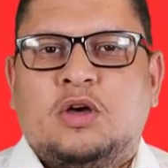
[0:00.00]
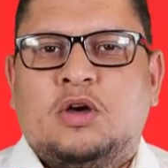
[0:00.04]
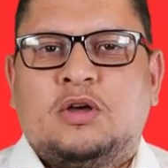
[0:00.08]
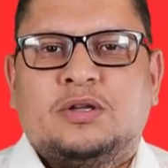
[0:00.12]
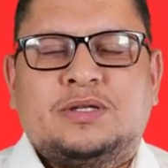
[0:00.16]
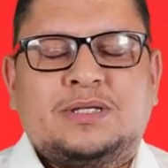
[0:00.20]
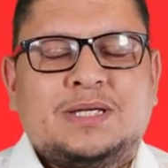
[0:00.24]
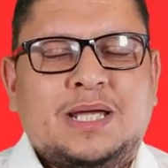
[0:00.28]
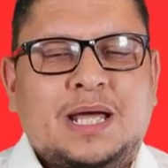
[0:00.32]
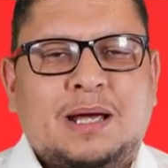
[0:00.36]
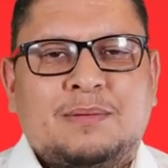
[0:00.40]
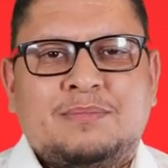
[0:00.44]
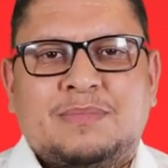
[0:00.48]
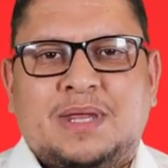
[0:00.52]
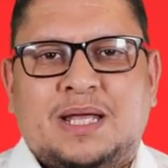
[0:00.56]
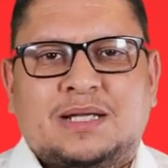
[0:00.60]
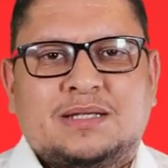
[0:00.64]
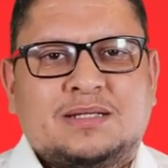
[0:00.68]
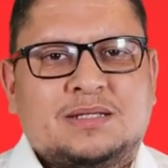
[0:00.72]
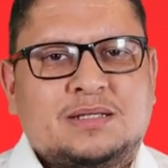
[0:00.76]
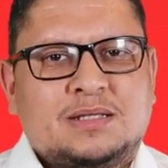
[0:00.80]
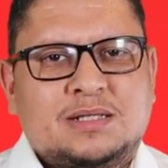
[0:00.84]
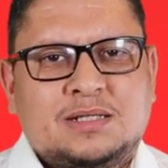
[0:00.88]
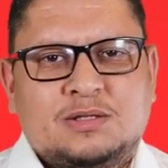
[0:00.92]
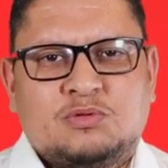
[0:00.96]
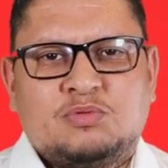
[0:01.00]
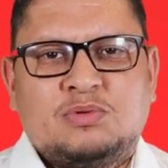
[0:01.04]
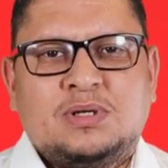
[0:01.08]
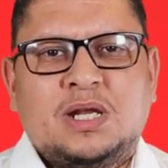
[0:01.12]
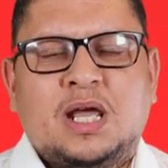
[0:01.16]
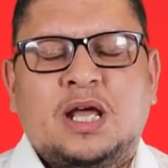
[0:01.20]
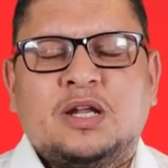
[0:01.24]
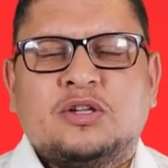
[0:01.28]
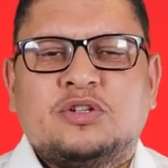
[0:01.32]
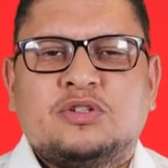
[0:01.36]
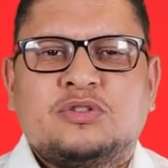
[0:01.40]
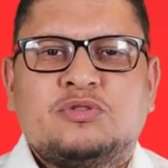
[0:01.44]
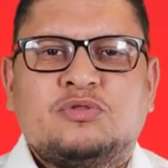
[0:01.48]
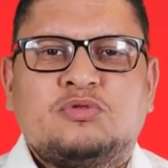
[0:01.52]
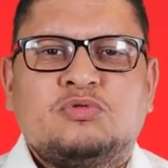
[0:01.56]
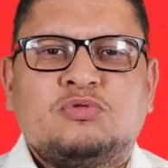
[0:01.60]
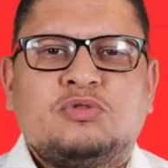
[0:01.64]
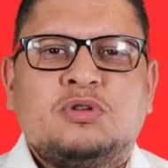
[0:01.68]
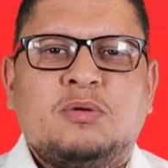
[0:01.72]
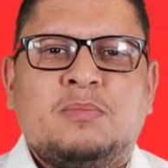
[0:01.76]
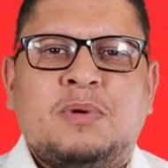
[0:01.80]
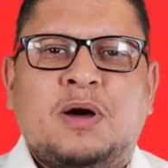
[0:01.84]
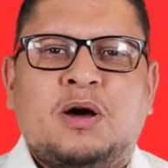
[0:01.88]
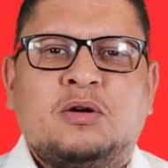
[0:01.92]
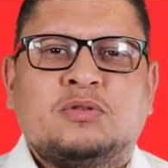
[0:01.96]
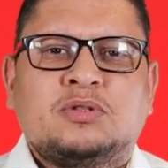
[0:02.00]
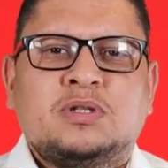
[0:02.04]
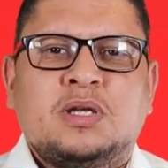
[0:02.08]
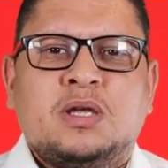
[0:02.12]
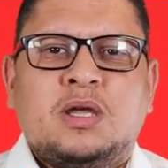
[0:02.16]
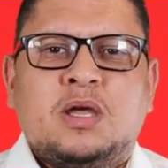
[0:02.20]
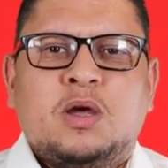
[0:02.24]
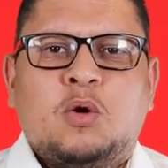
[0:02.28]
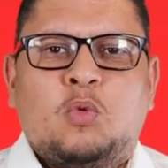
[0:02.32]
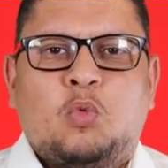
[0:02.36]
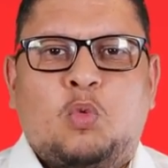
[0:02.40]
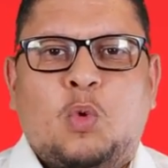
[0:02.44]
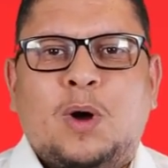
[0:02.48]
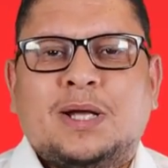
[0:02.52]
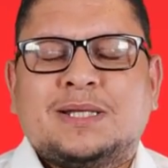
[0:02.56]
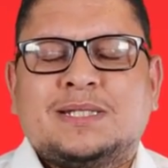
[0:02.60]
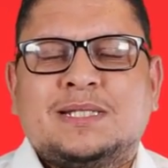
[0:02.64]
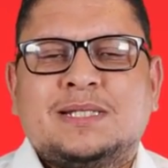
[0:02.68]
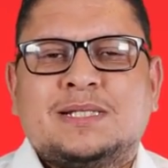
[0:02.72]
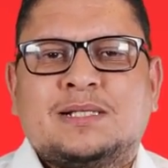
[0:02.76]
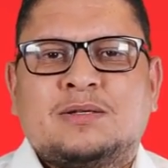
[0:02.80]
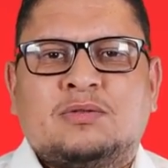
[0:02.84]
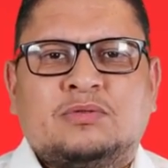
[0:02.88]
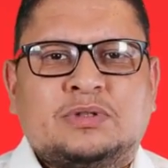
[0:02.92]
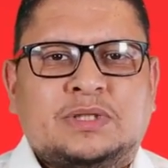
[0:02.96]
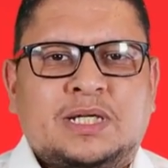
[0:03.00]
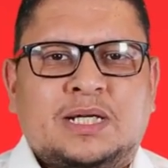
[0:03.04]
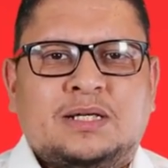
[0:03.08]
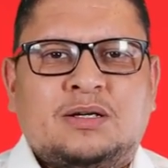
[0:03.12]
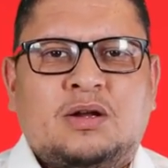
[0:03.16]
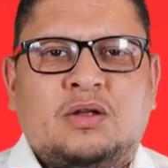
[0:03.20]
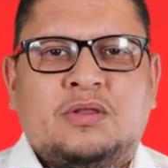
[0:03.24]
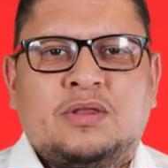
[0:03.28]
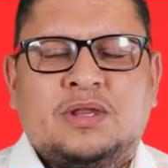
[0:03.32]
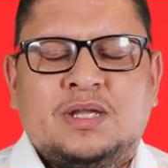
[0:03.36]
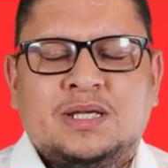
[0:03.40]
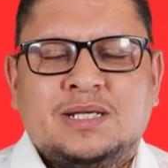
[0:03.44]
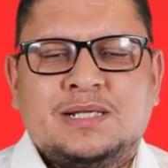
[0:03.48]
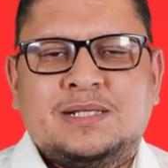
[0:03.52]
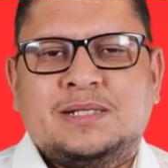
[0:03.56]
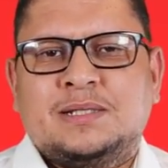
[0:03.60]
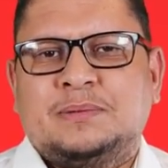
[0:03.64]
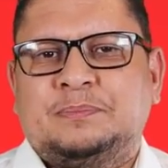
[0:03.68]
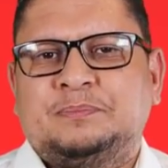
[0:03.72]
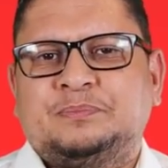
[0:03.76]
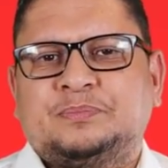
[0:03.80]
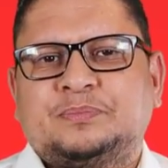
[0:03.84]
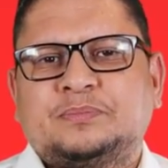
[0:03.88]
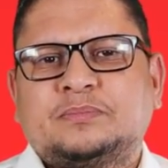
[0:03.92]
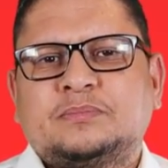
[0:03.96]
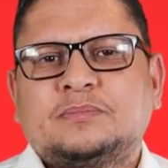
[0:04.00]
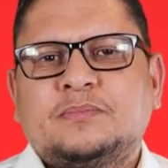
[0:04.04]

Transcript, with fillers: a, term that is really understood about what is content on this.